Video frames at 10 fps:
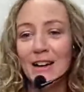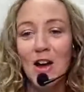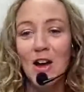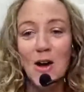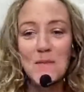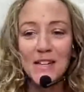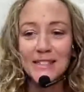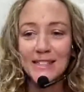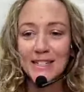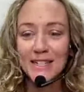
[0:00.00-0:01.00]

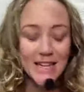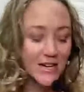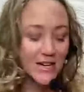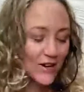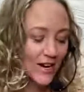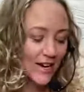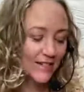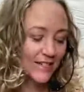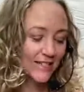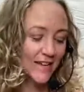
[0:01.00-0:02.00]
comments in here
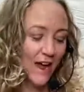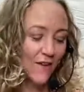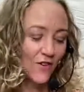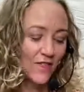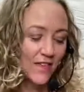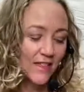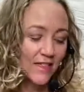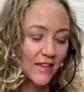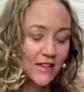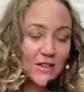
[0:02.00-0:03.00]
and to see everything
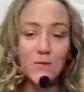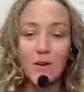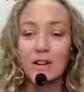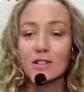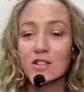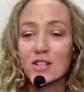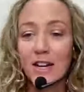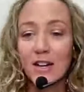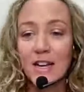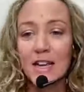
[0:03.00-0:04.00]
that you are
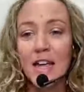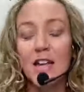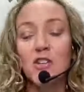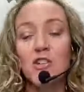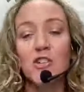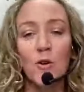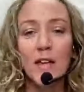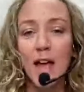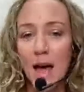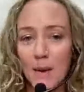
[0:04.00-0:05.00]
sharing and
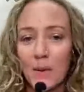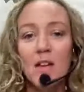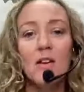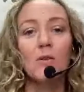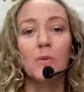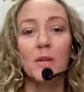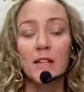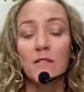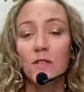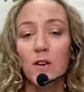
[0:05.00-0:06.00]
showing up
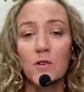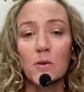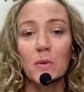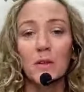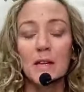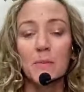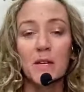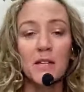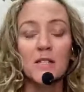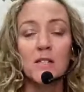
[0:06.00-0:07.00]
really vulnerably,
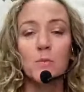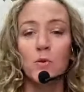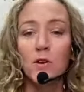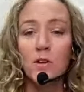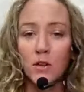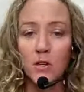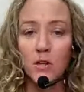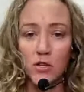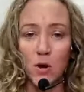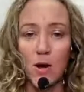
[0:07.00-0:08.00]
because the more you can
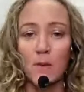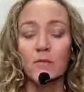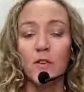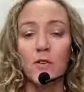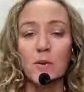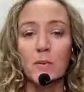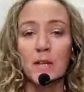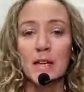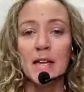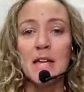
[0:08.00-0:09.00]
show up
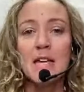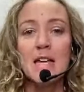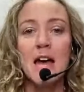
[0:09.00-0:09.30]
vulnerably